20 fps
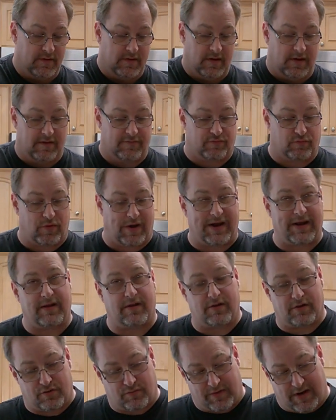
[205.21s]
of
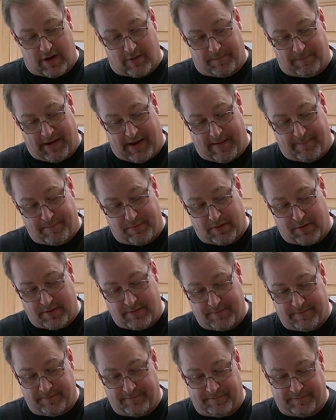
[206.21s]
regular ground
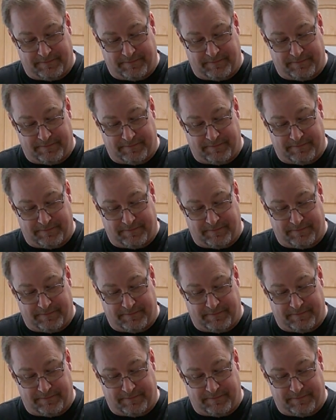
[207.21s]
pepper,